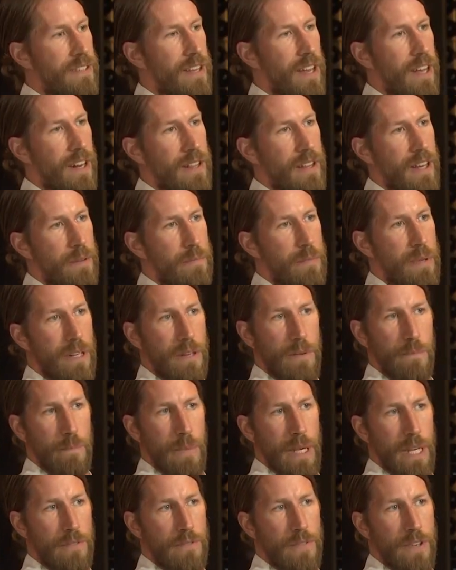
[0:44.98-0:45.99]
kind of like being a
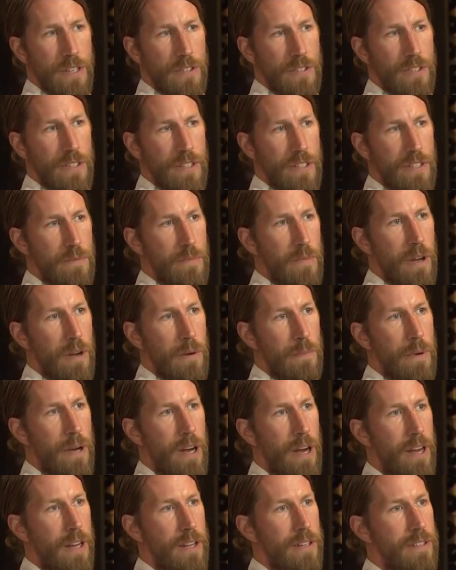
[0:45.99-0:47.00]
big fish in a small
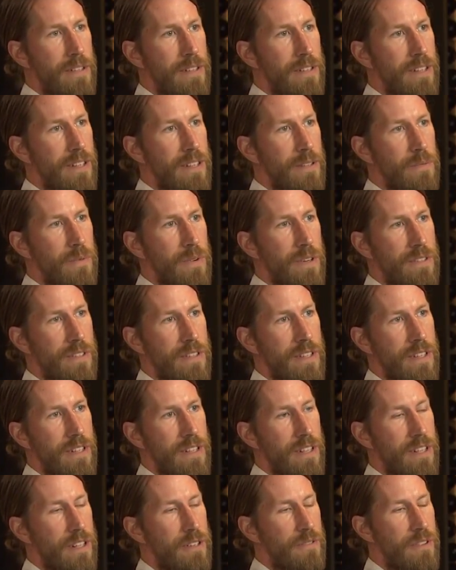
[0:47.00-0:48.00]
pond. It wasn't
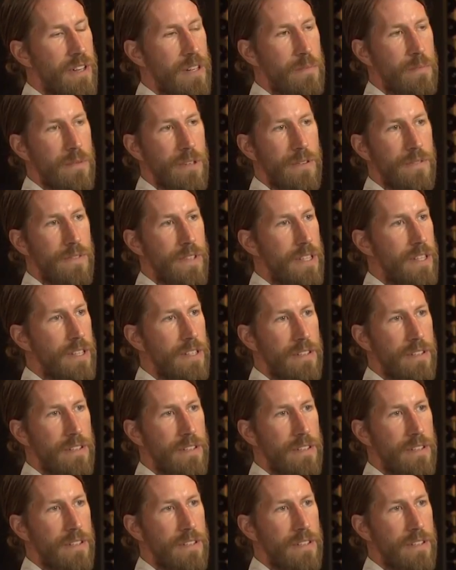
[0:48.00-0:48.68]
a career move at the